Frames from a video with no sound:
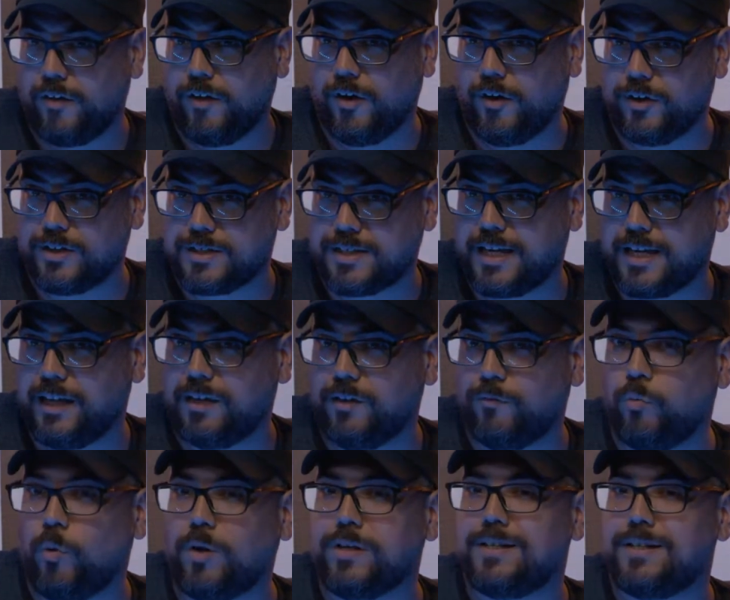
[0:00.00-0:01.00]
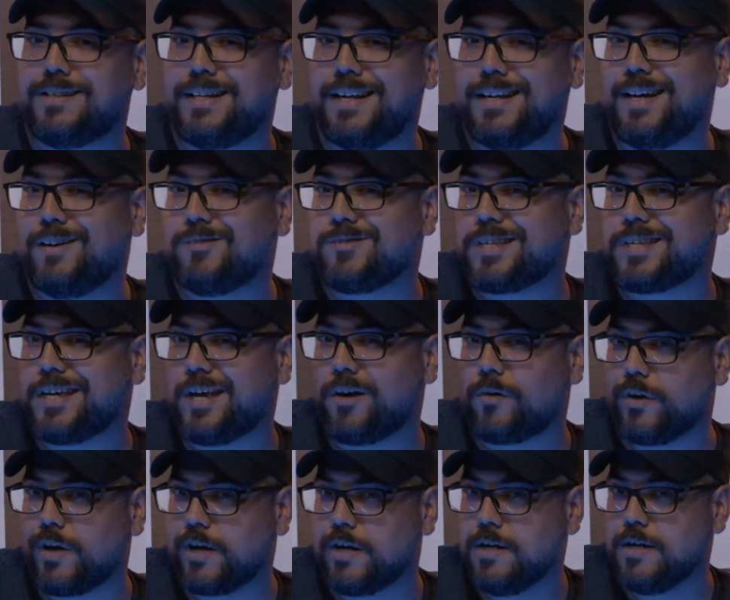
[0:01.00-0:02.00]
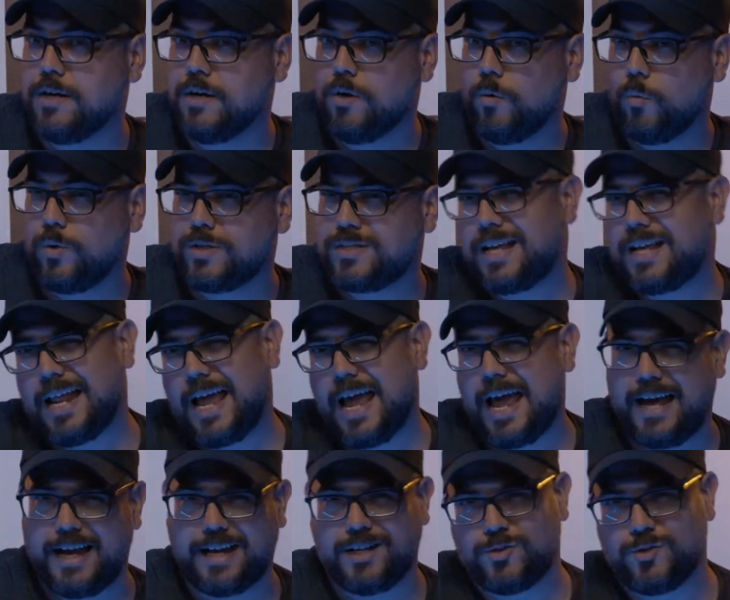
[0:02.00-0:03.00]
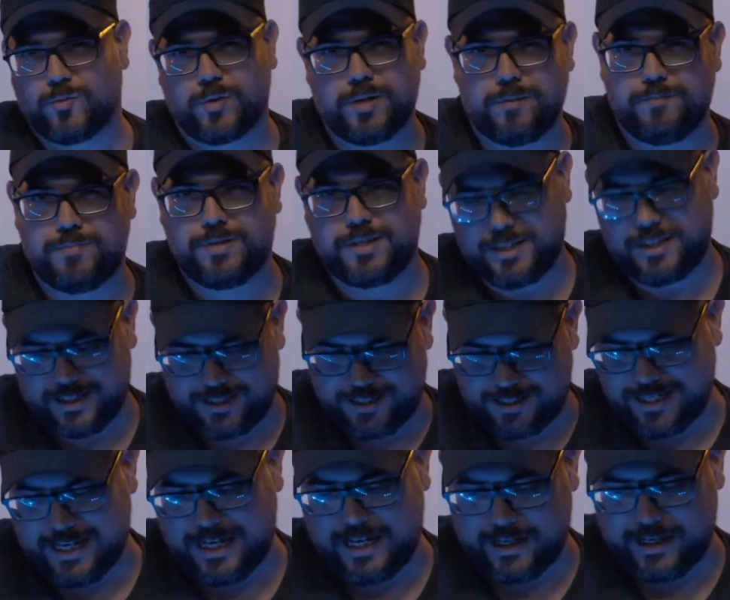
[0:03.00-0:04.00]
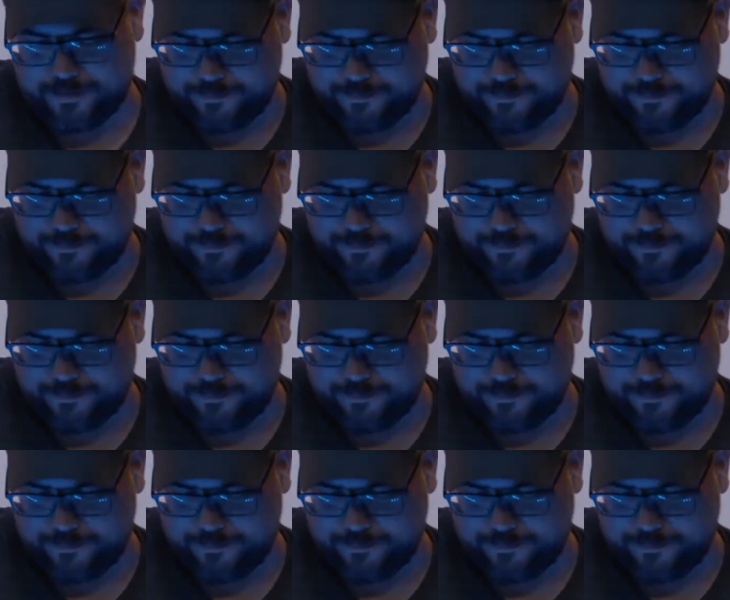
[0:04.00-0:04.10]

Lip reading: On a scale of 1 to 10, how scary was that hag dream scene?